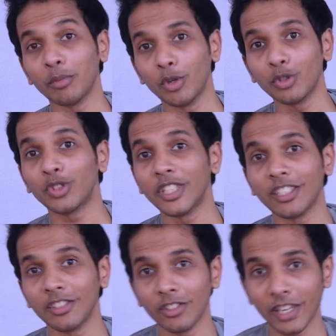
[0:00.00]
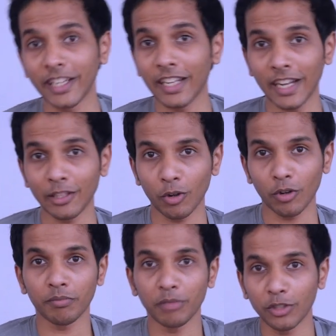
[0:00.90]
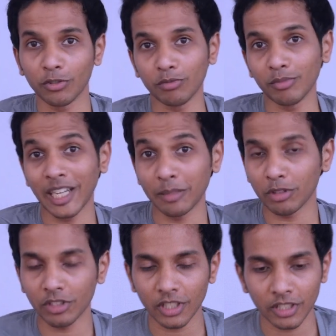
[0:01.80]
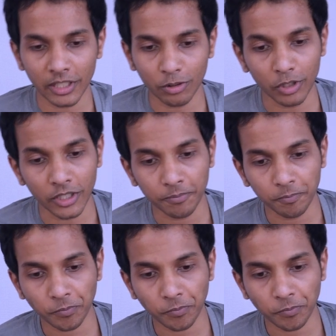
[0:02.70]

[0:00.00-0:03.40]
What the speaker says: straighten the leg at all because my hamstrings are tight today.